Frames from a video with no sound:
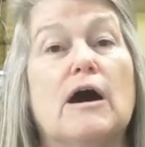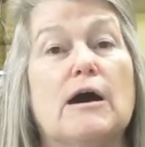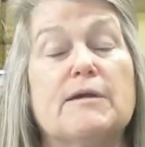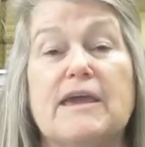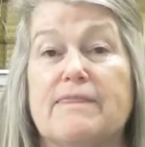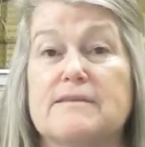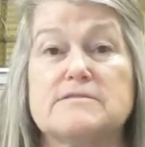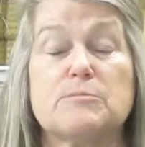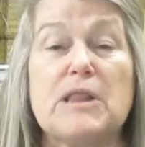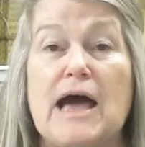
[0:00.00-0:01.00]
get the
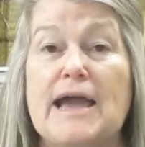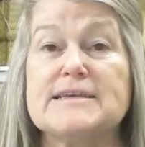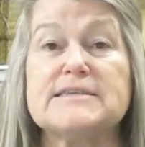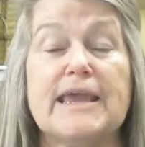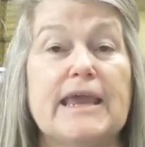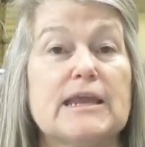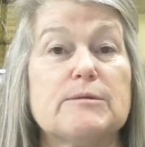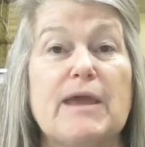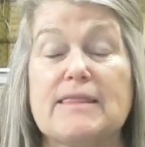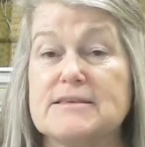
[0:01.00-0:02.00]
supplies and
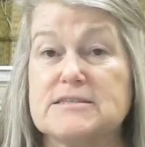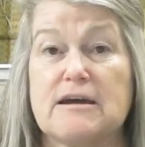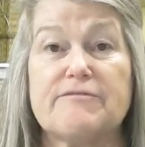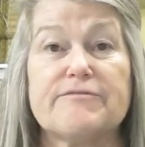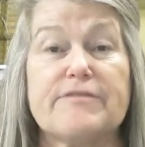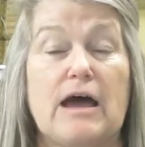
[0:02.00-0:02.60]
make the stuff